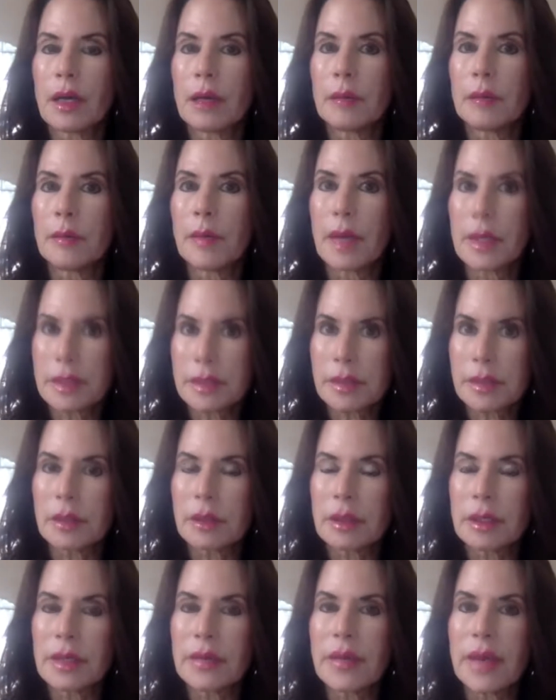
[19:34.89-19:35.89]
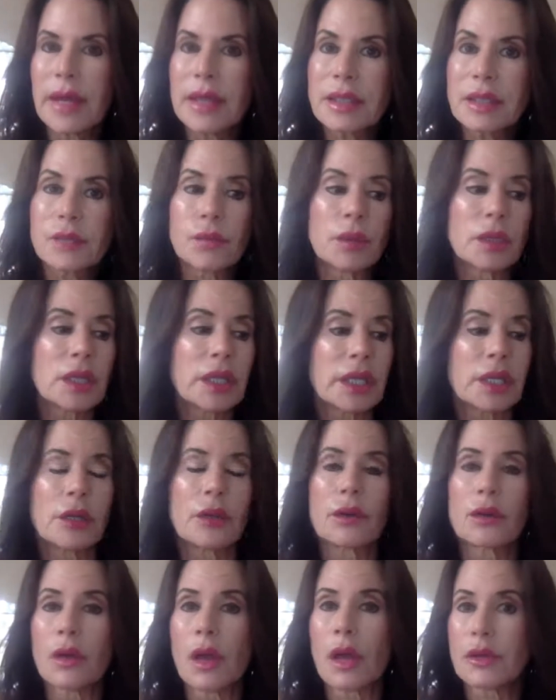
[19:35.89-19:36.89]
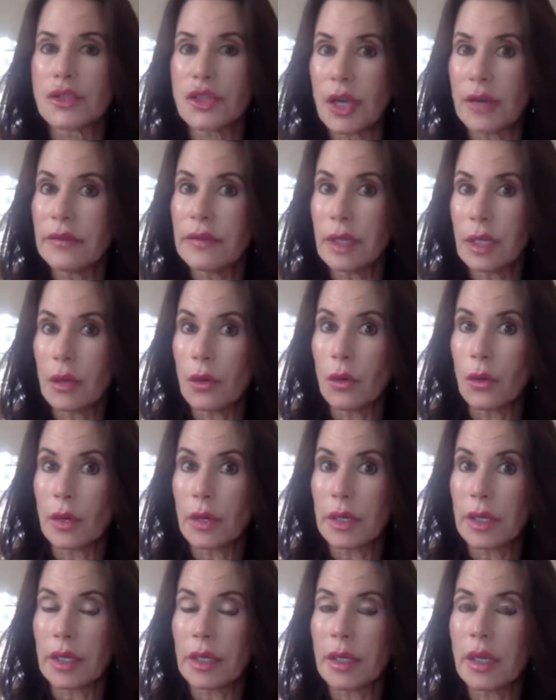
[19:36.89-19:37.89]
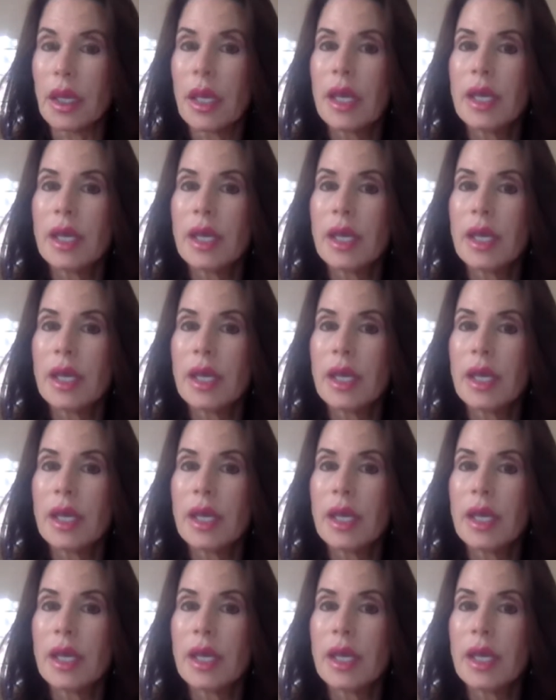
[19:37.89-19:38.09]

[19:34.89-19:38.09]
muscle, and that's really your longevity organ.